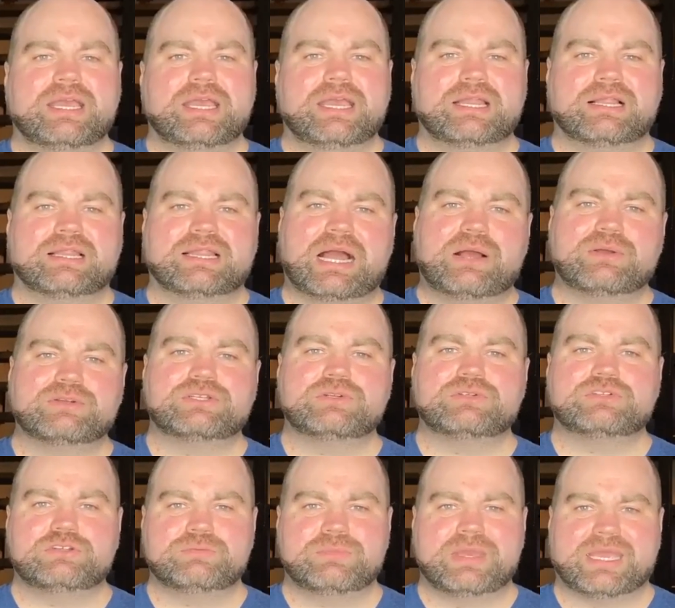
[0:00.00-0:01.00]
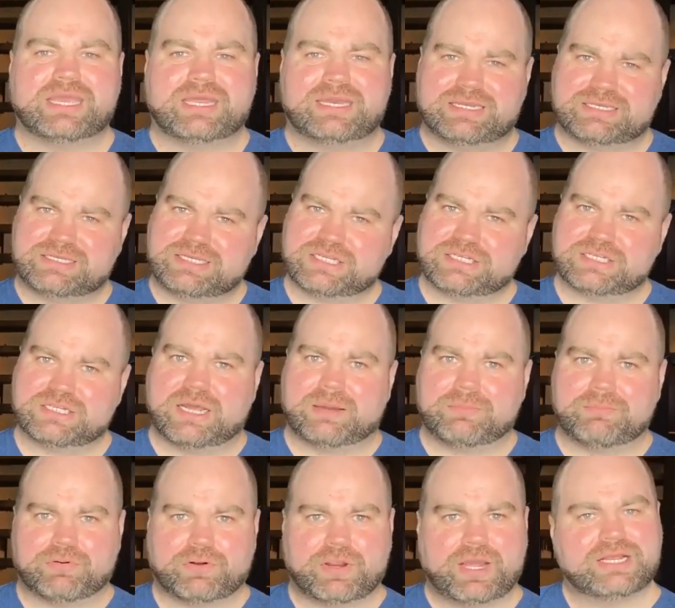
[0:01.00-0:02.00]
it allows you to make a decision
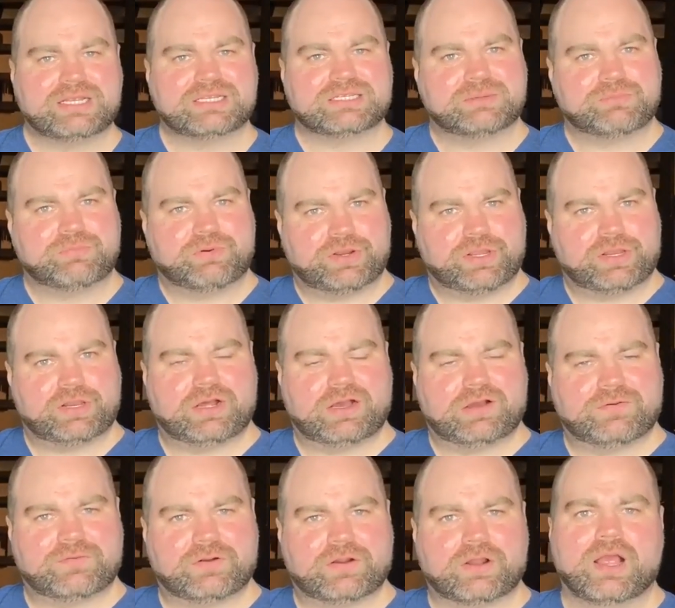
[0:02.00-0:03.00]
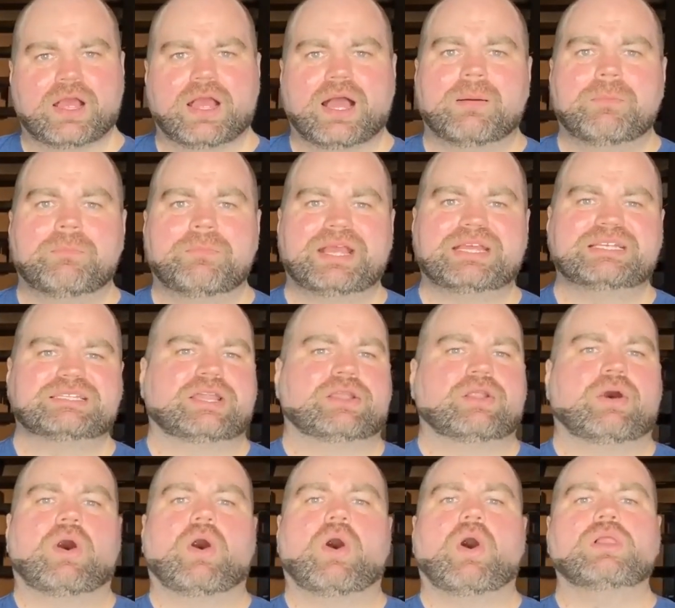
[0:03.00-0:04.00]
on price and putting an offer based
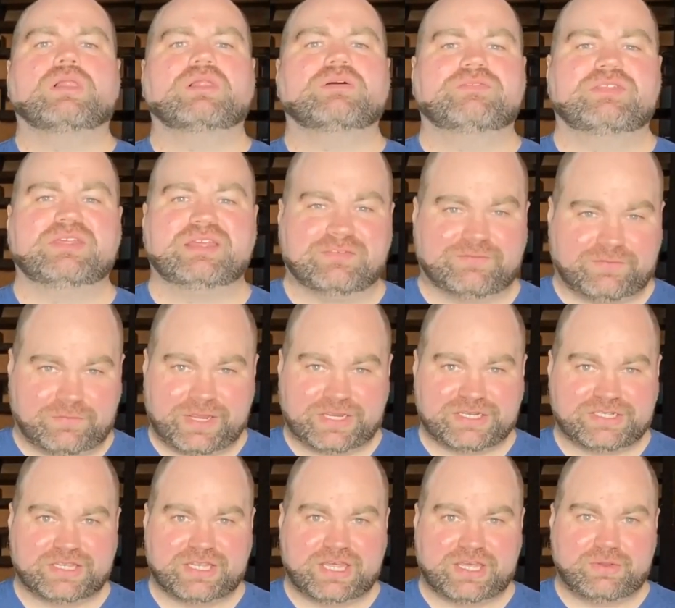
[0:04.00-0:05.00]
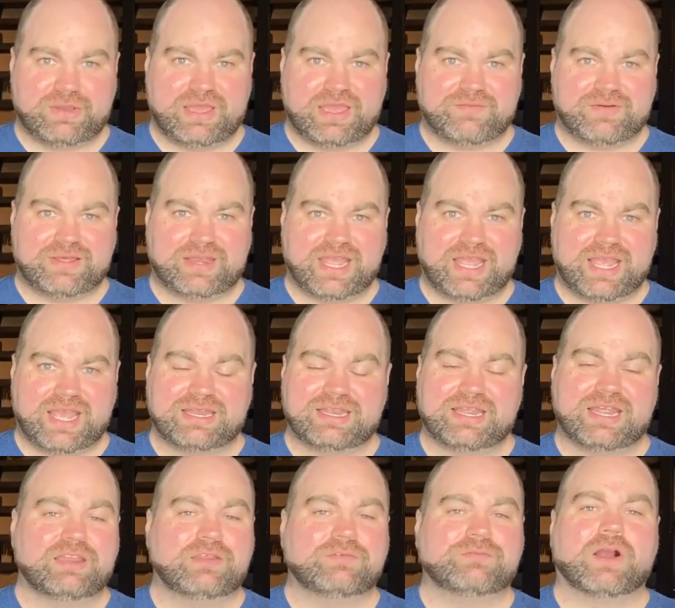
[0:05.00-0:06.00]
on all of the information that you have on hand,
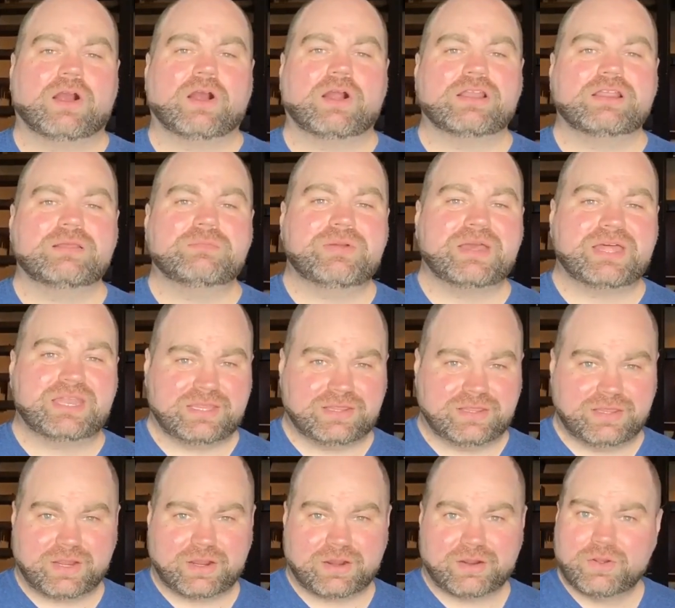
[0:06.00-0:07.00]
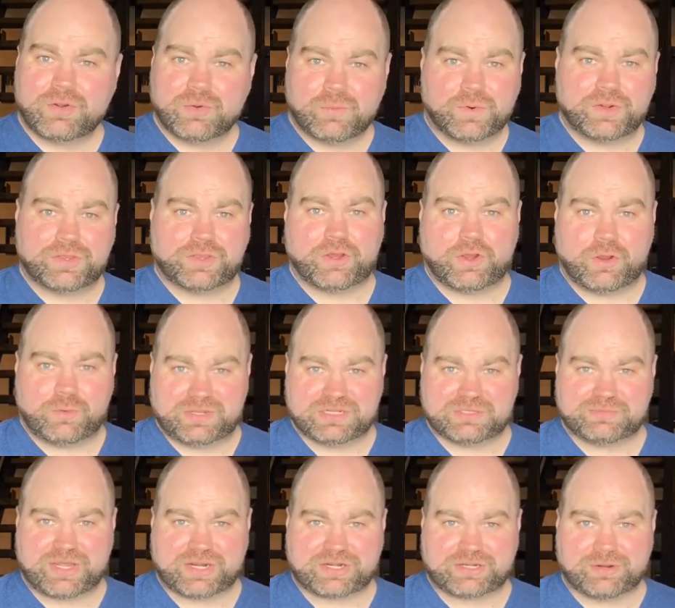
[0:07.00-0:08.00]
and you've already been in there with a home
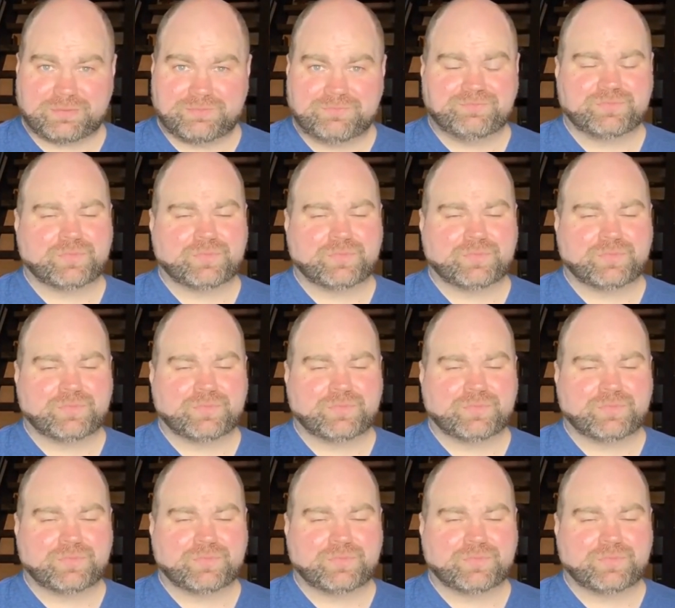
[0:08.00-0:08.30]
inspector.